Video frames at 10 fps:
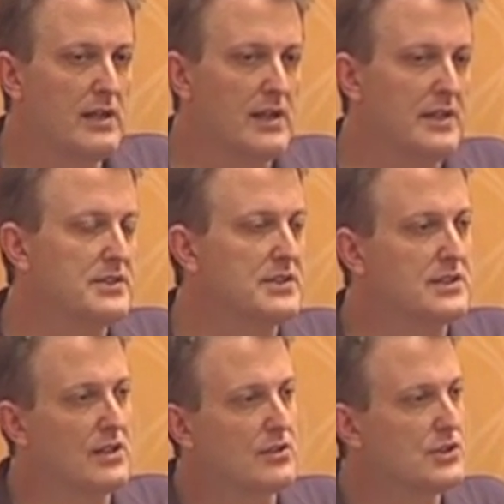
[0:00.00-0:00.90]
Not
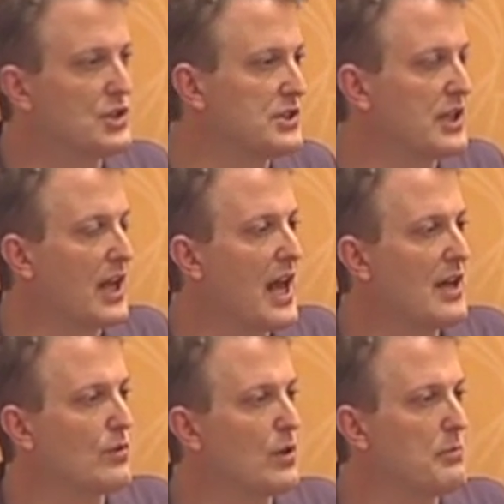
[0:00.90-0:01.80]
necessarily just a
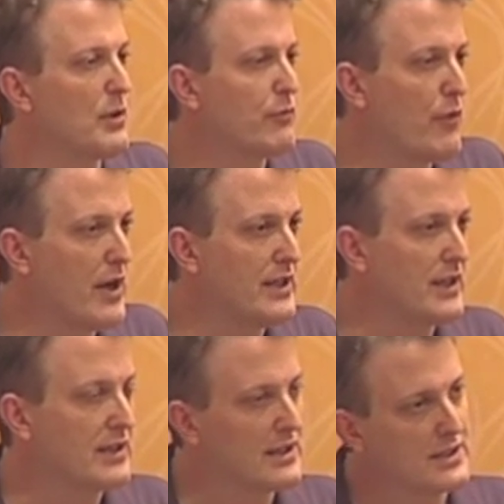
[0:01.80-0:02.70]
category, but
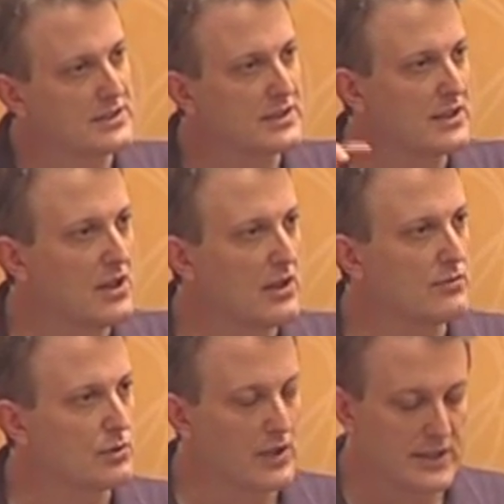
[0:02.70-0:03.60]
finding things that kind
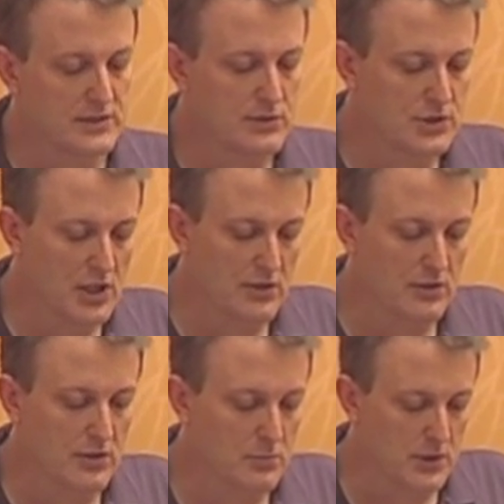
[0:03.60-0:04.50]
of relate to each
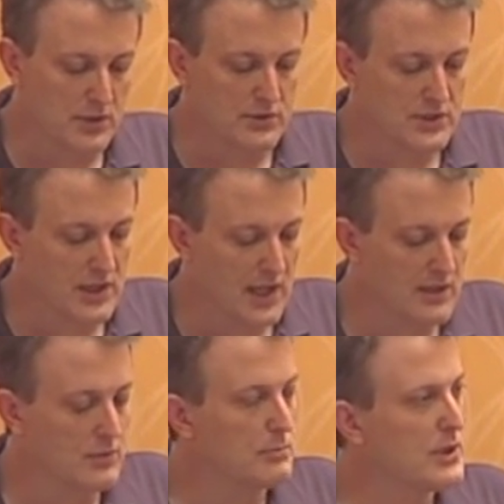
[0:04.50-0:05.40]
other, can be used
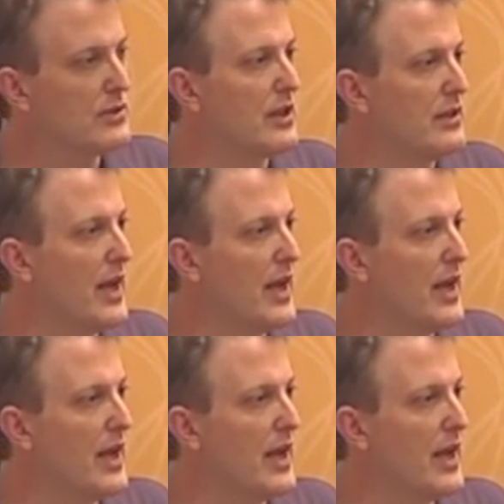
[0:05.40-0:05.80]
together, and build on